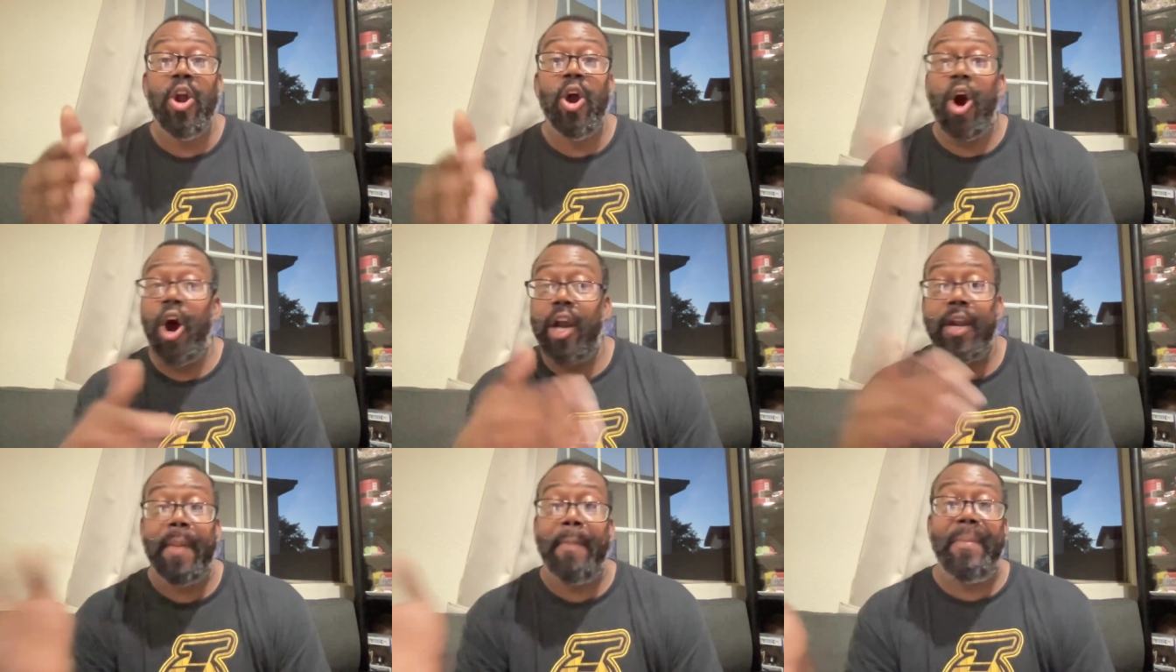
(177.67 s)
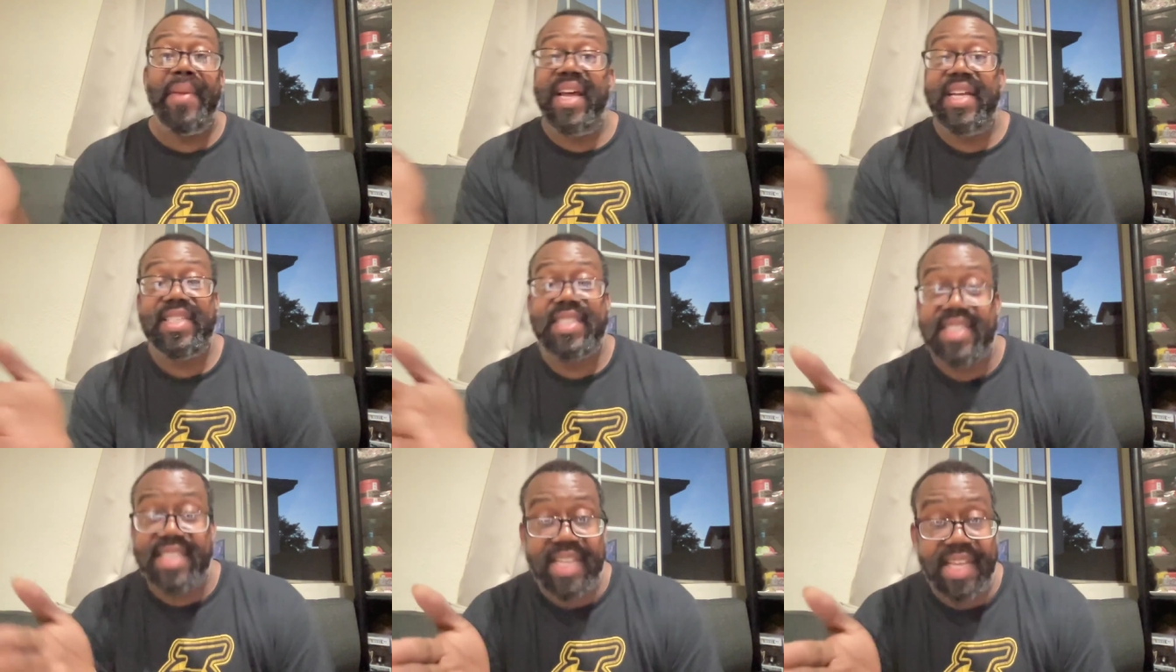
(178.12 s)
are the
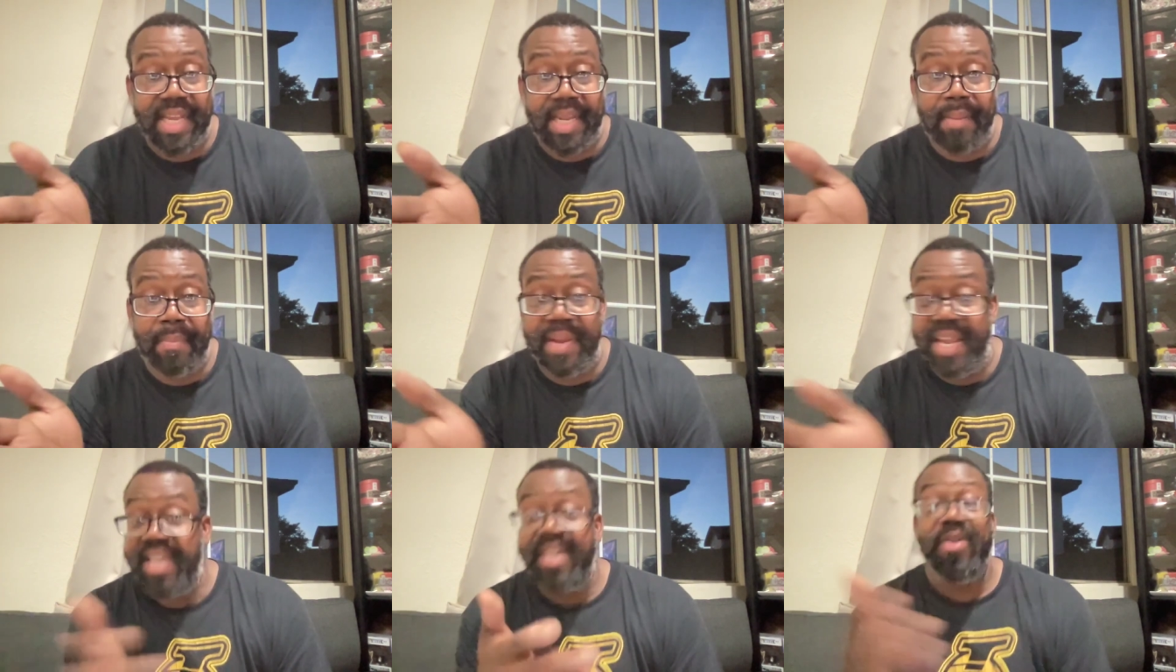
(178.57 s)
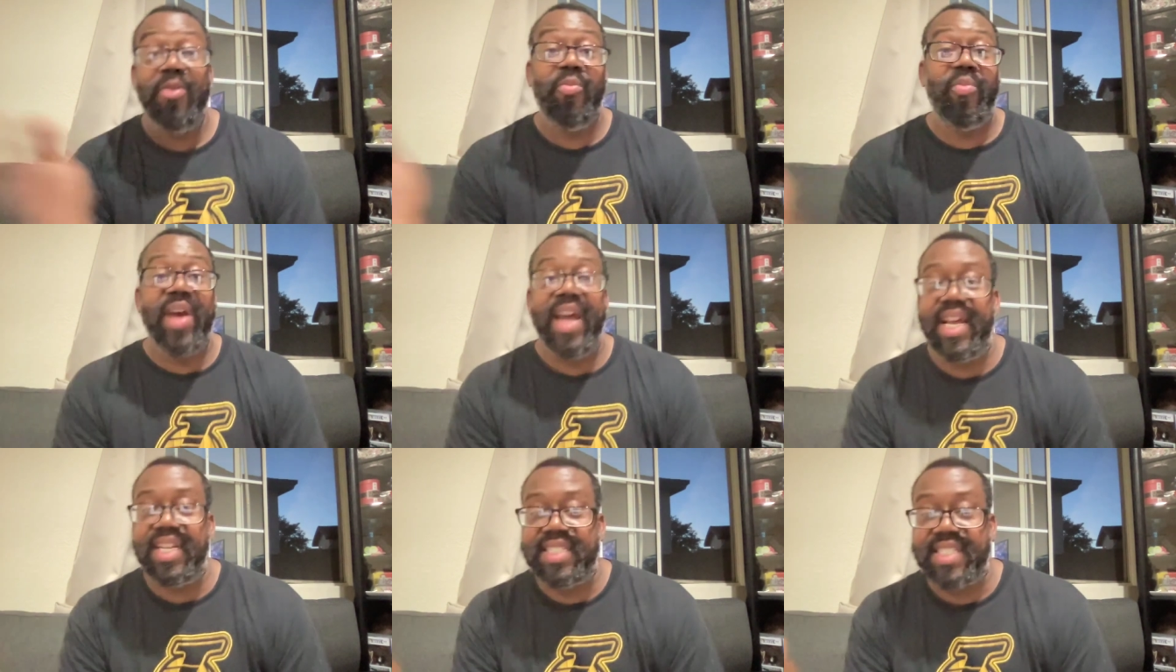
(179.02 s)
best team in the
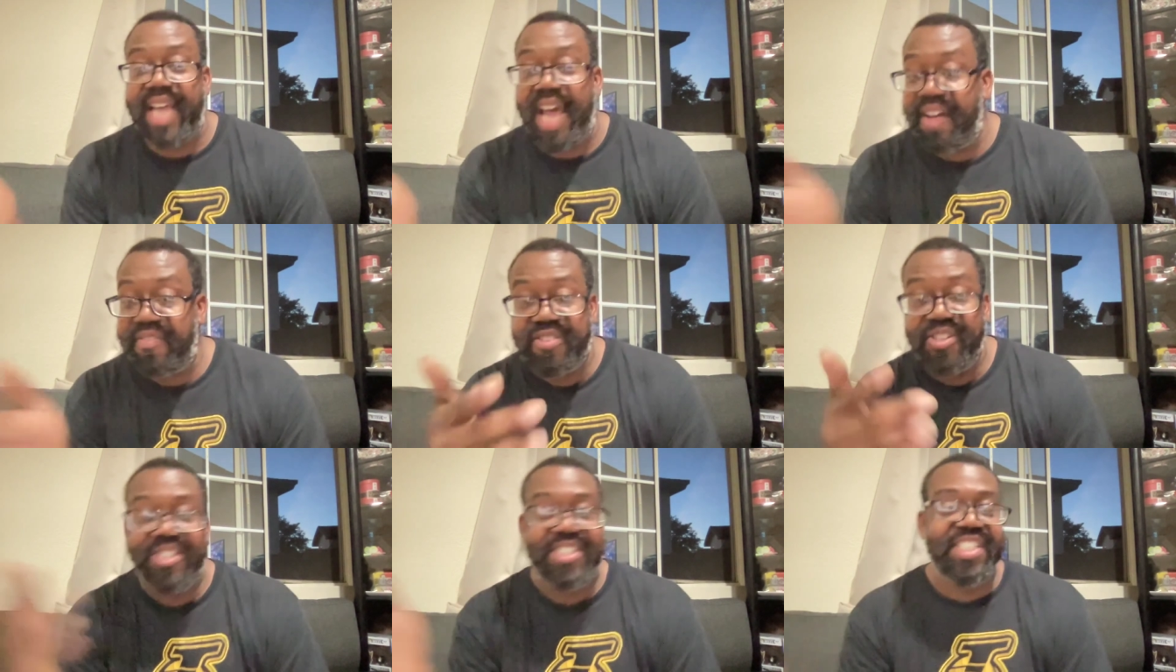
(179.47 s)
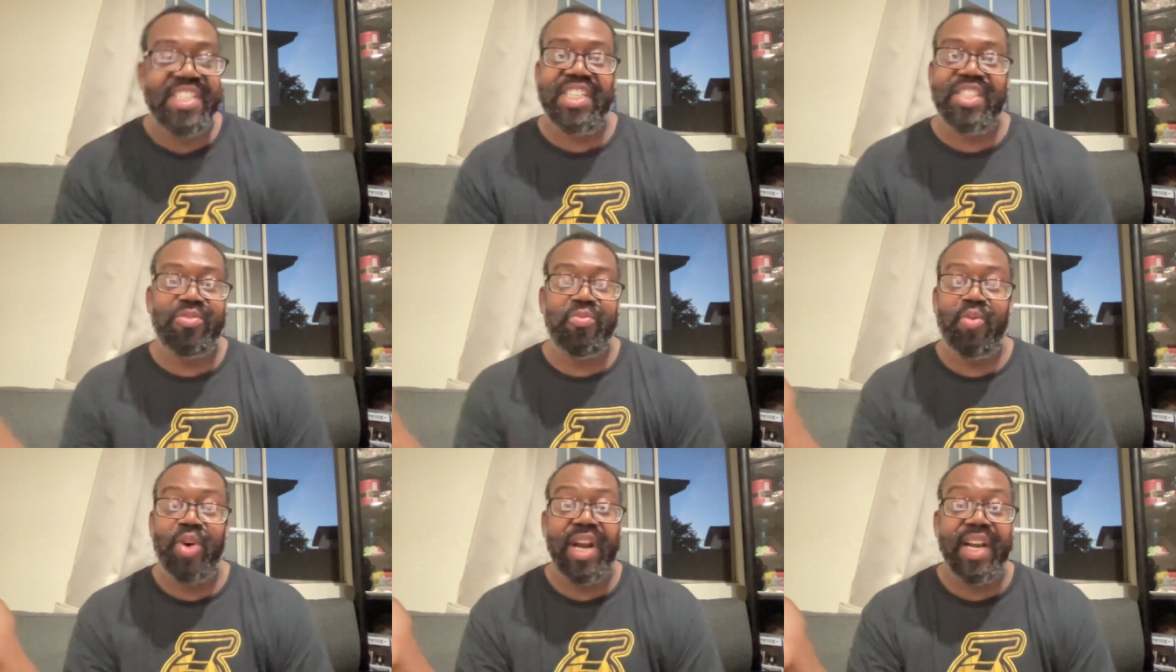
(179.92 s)
West after
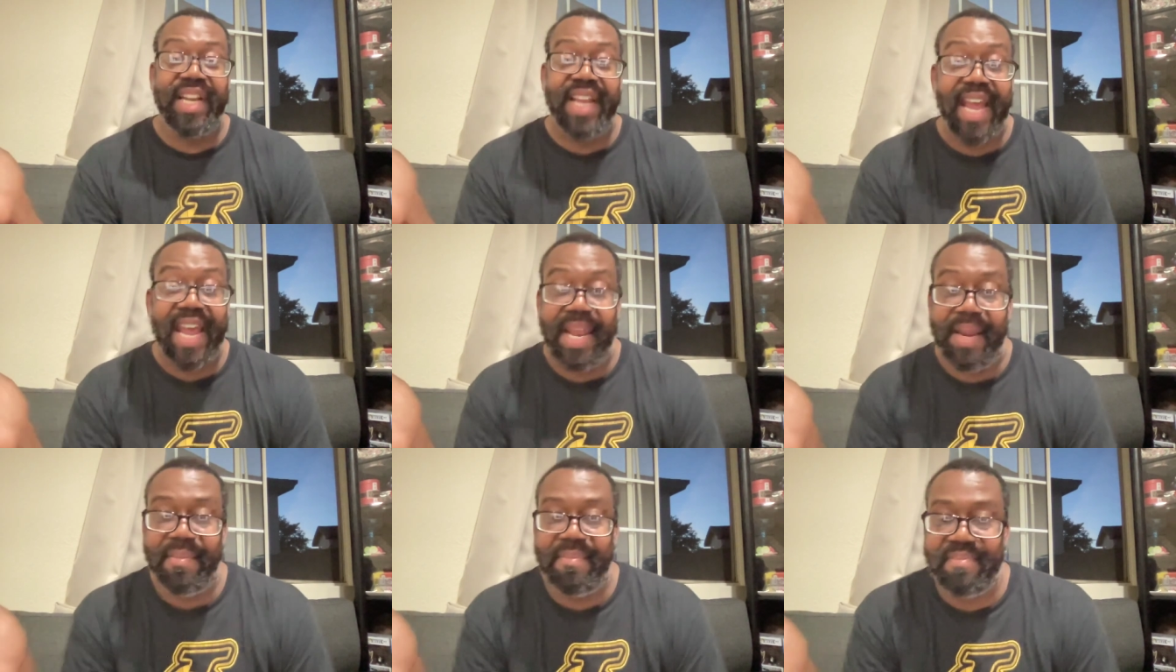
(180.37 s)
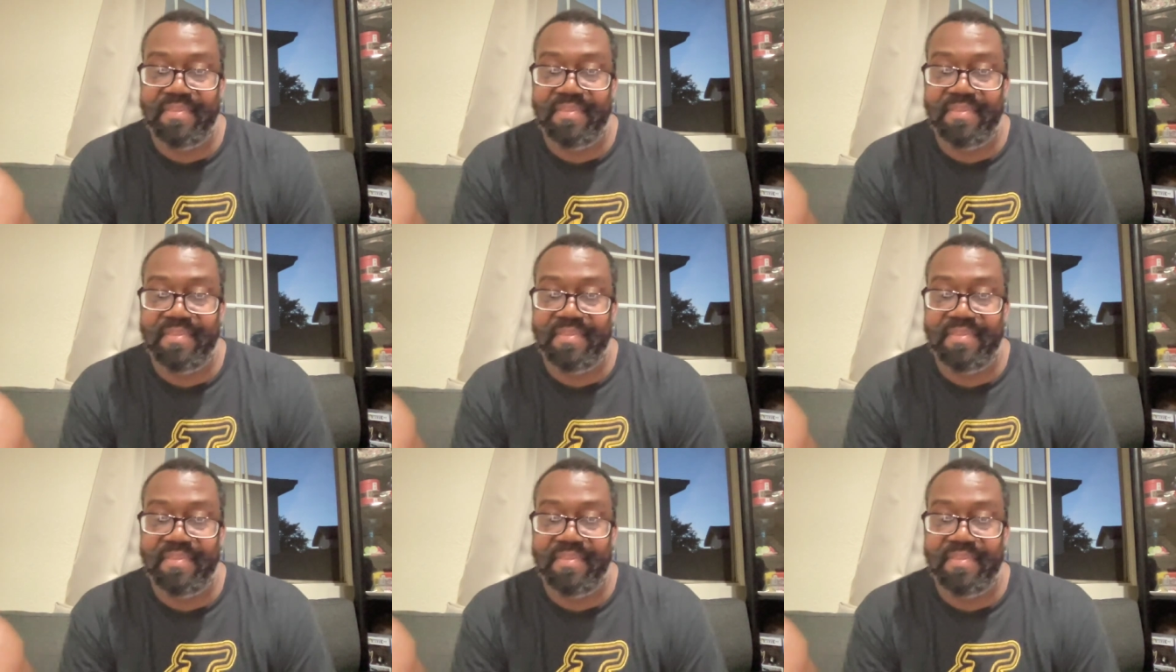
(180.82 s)
just one game.